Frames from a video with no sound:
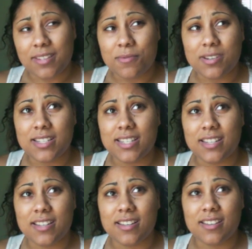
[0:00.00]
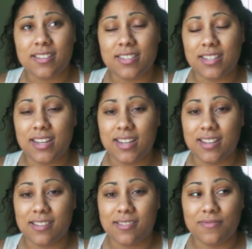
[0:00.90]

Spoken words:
They wanted to see